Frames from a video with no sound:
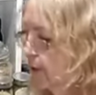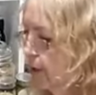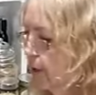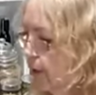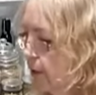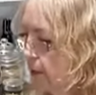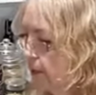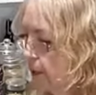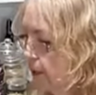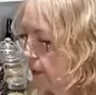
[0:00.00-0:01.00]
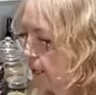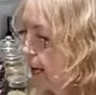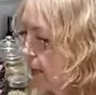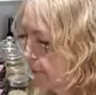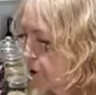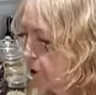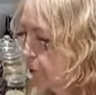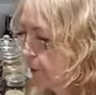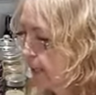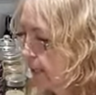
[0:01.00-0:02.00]
the cabbage, the
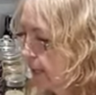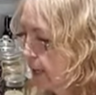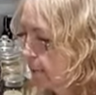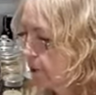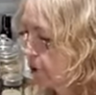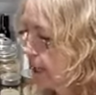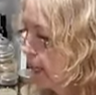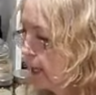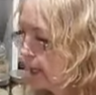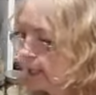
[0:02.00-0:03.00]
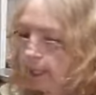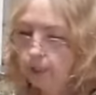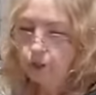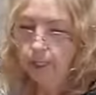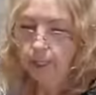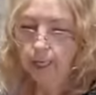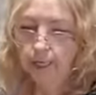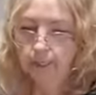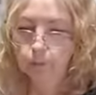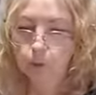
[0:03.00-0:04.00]
green cabbage, it actually
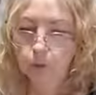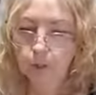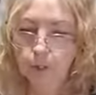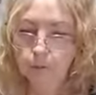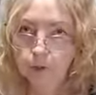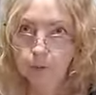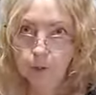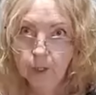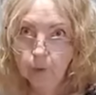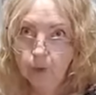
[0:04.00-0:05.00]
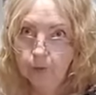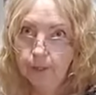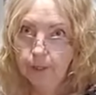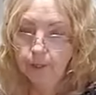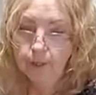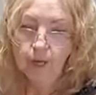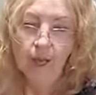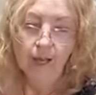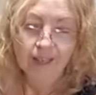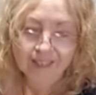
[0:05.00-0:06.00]
has more. I'm just putting water in here
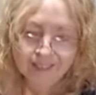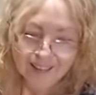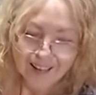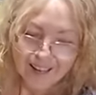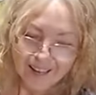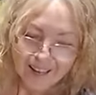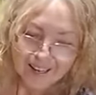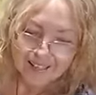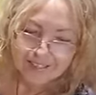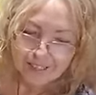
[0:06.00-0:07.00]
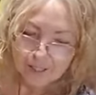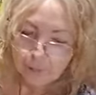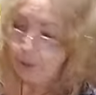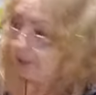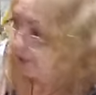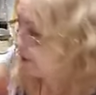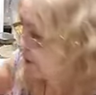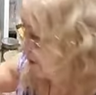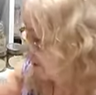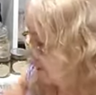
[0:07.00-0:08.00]
and putting it on
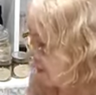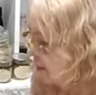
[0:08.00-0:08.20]
high.